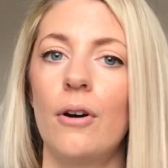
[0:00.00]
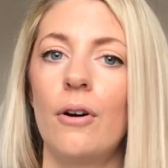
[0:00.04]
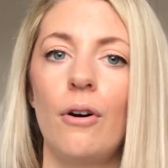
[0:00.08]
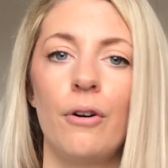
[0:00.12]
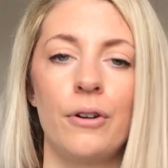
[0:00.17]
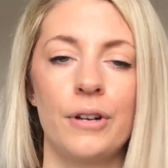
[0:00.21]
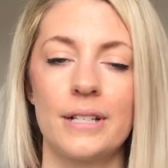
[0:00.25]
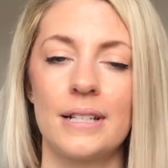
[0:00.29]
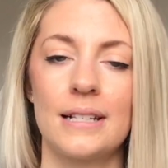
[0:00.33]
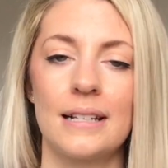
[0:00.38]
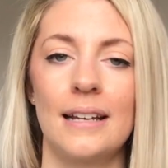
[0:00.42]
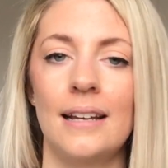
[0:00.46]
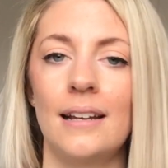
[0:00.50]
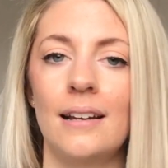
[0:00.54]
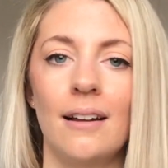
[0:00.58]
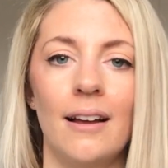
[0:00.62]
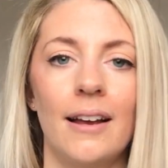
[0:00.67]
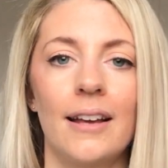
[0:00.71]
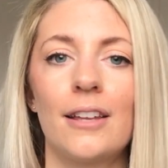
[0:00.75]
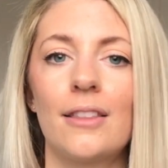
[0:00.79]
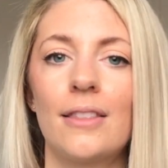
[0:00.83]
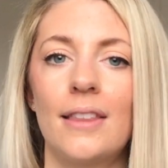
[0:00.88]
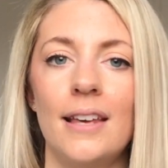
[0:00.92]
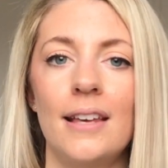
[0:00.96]
Honestly,
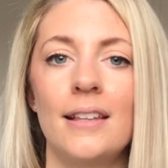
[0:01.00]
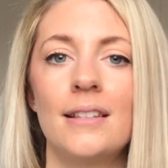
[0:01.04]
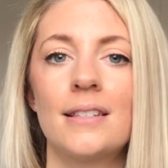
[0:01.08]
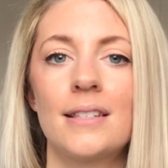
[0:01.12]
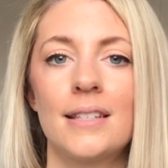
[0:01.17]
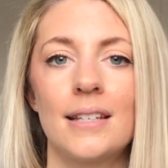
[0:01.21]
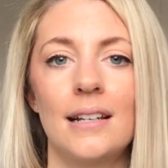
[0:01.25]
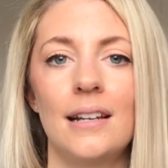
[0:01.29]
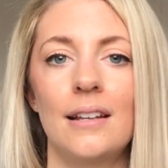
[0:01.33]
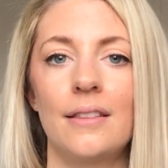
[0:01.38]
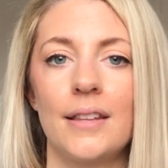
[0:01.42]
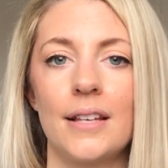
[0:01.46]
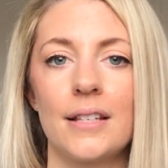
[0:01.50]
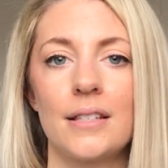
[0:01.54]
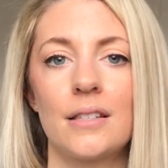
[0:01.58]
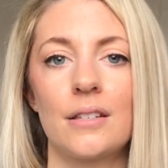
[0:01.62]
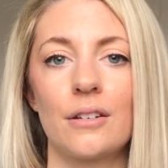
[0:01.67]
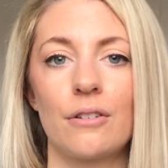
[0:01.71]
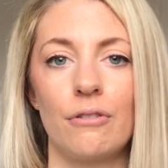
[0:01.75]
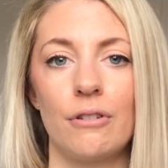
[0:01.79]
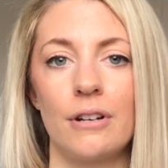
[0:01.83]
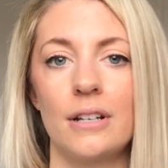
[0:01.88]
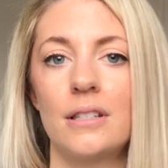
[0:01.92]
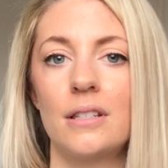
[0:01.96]
like the insulin that's
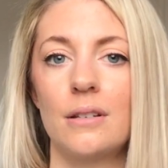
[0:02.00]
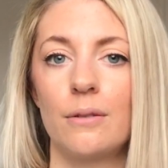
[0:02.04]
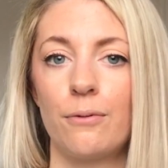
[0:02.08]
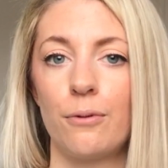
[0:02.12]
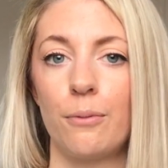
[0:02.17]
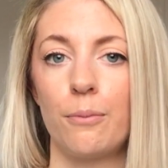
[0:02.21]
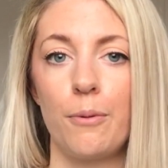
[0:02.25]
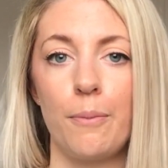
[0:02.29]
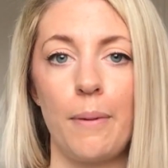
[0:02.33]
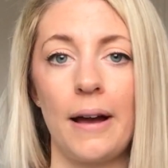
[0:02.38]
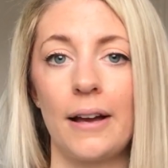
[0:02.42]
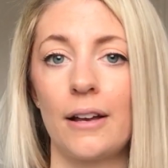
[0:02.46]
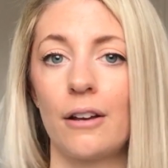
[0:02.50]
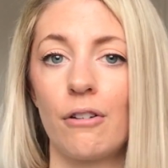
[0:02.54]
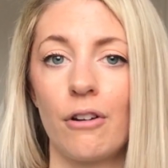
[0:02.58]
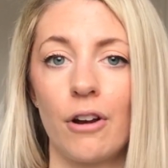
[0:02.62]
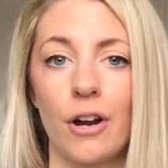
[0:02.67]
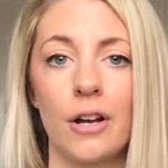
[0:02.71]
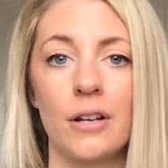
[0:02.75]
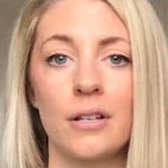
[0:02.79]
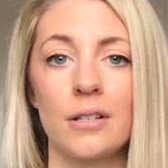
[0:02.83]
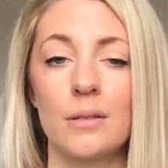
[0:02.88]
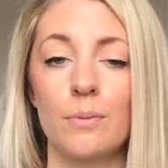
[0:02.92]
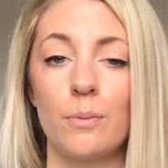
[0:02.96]
secreted from your
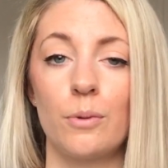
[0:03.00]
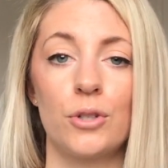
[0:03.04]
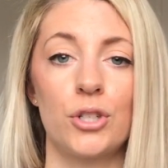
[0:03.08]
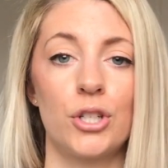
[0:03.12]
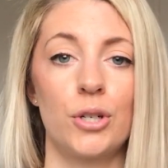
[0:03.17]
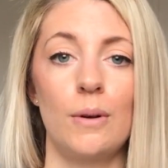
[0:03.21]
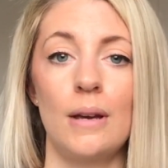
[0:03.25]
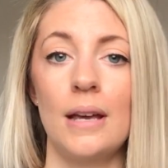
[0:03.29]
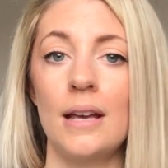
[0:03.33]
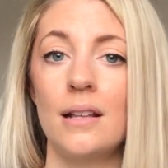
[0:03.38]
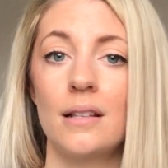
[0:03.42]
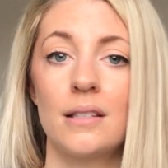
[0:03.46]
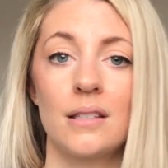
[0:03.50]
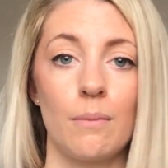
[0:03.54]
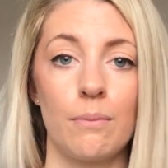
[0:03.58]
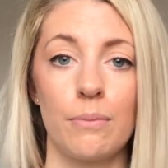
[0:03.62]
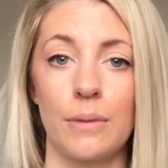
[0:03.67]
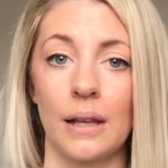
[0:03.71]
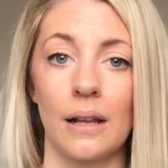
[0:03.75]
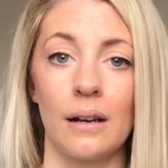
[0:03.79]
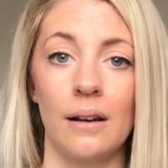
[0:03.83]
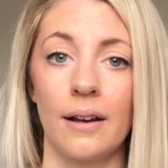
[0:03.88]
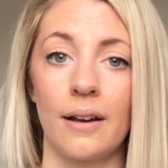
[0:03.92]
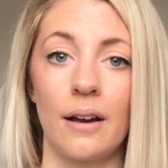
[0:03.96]
pancreas once you eat
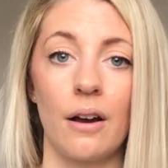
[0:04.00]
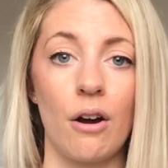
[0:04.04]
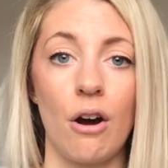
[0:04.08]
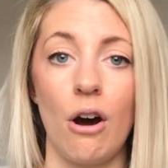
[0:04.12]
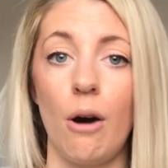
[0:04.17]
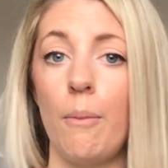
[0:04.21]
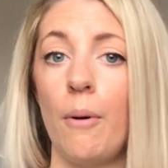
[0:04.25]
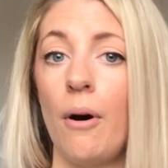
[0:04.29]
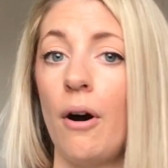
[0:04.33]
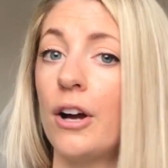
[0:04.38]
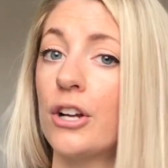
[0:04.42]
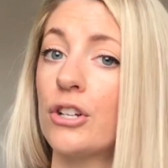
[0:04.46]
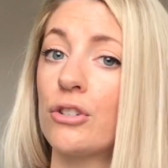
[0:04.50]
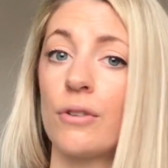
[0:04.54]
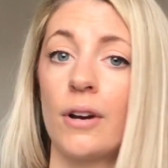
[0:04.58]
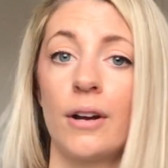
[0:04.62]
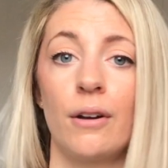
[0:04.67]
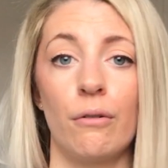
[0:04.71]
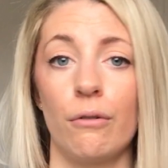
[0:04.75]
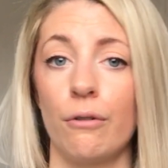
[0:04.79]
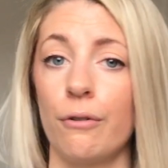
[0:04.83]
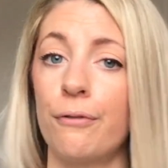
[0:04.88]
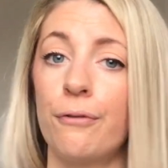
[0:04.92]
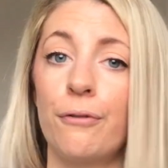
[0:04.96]
something like a carbohydrate
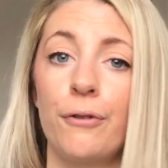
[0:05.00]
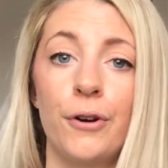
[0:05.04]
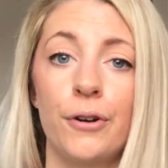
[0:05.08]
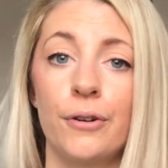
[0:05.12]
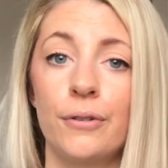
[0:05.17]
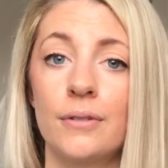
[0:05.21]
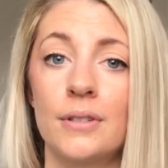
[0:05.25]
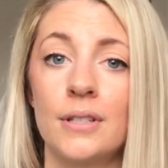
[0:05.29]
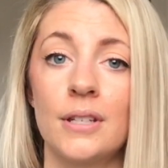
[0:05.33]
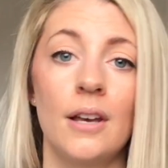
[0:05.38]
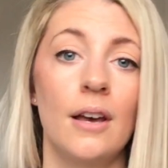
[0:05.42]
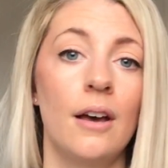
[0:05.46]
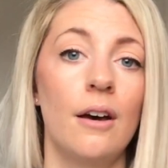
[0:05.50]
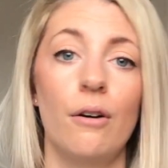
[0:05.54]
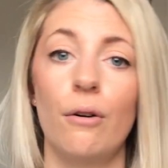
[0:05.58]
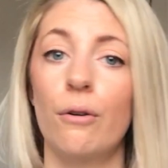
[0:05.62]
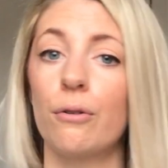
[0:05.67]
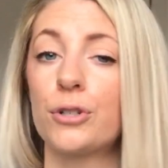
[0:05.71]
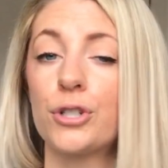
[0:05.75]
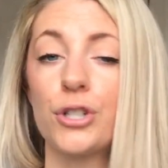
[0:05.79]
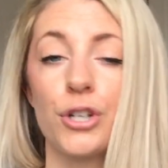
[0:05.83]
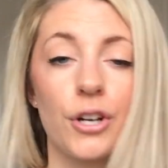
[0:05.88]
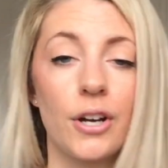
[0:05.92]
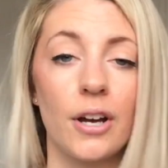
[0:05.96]
or a fruit or
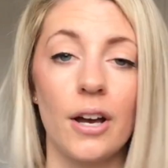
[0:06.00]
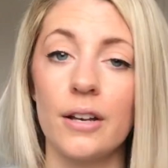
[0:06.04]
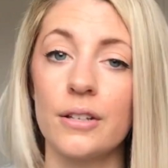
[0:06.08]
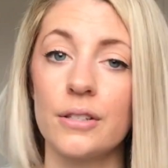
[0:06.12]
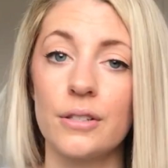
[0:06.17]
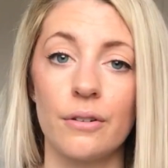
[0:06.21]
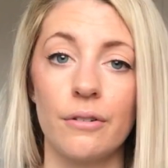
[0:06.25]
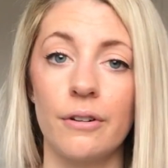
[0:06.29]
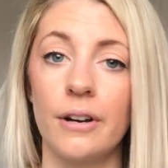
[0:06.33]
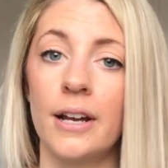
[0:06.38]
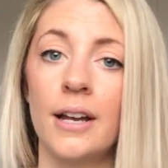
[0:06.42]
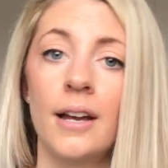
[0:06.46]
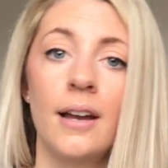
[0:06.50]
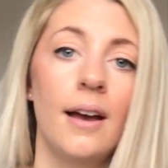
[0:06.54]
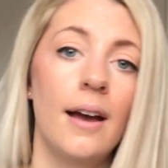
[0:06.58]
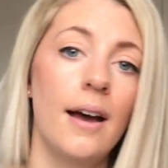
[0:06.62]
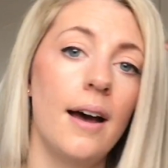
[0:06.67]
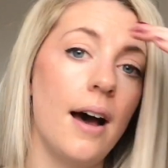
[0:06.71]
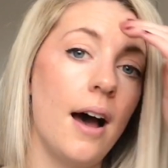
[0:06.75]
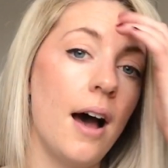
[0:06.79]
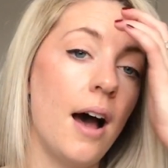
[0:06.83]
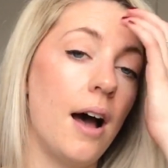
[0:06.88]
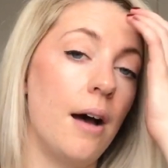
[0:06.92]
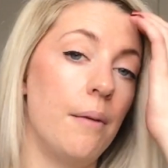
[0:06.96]
sugar,
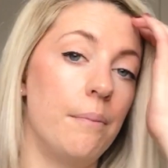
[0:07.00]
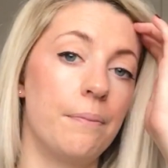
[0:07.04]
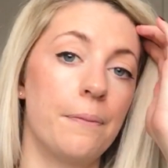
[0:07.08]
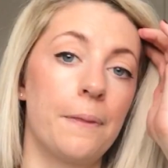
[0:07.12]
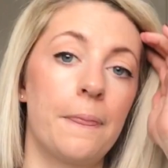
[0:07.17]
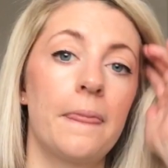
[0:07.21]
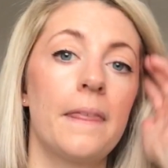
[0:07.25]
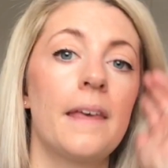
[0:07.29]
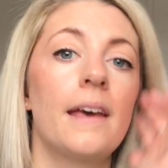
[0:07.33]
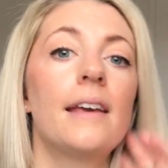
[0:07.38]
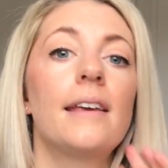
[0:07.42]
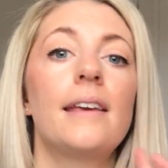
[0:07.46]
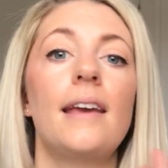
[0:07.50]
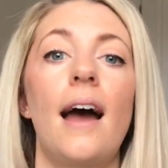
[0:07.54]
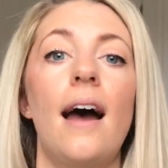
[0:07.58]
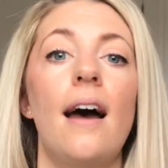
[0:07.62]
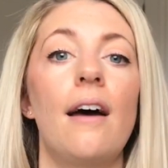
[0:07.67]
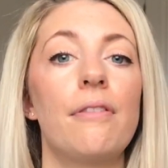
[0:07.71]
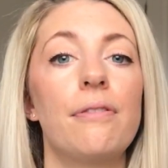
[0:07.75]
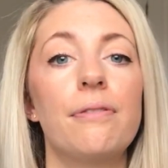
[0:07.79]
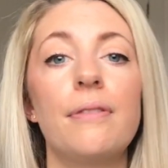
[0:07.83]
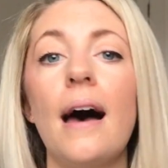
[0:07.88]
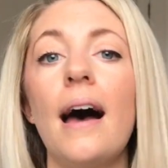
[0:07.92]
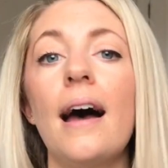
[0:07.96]

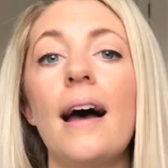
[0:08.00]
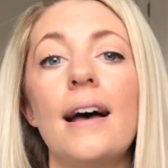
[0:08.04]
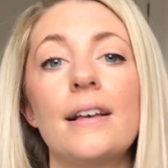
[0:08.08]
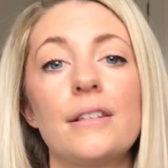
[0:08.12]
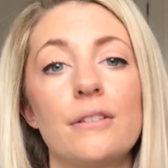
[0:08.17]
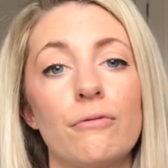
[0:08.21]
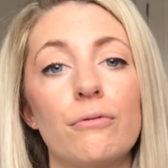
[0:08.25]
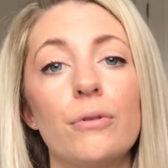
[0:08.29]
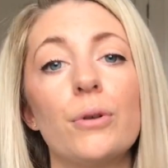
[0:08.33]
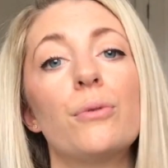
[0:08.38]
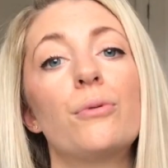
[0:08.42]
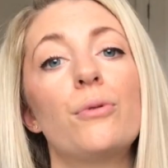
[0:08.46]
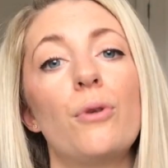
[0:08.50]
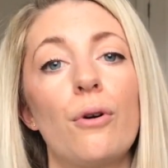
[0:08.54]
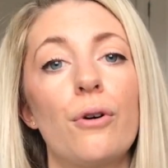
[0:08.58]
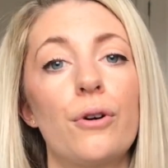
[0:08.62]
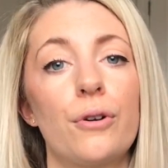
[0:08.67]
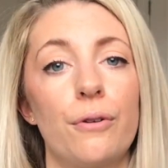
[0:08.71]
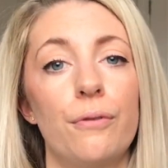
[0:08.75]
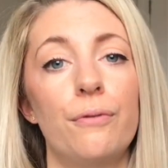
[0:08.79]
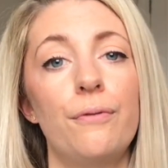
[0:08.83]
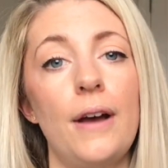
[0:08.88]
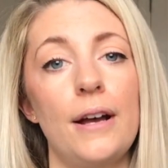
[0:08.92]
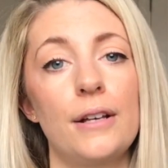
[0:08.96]
that has a real
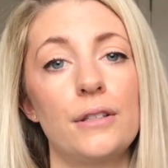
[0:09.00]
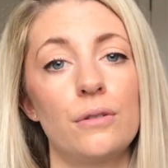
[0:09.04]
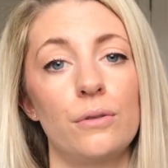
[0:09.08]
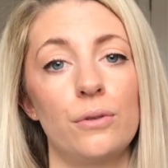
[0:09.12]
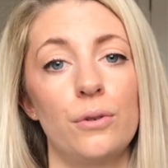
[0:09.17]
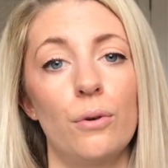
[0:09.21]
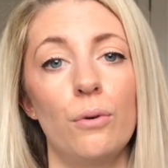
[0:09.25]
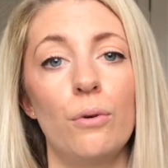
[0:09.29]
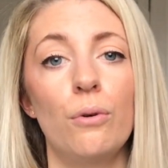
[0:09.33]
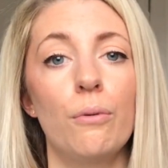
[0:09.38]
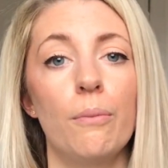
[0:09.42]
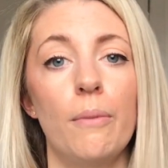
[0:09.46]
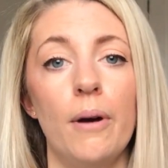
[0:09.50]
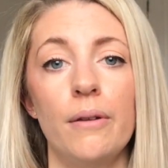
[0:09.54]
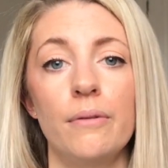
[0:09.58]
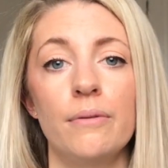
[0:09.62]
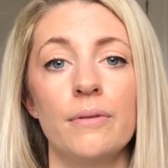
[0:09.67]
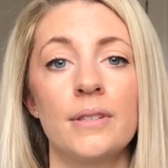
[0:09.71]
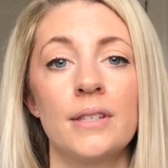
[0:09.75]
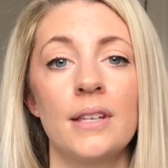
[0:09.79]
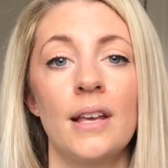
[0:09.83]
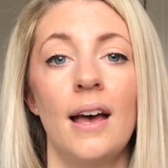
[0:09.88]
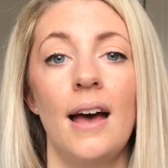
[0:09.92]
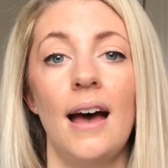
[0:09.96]
knock-on effect on your
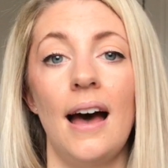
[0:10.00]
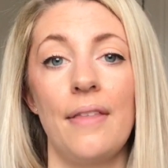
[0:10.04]
hormones,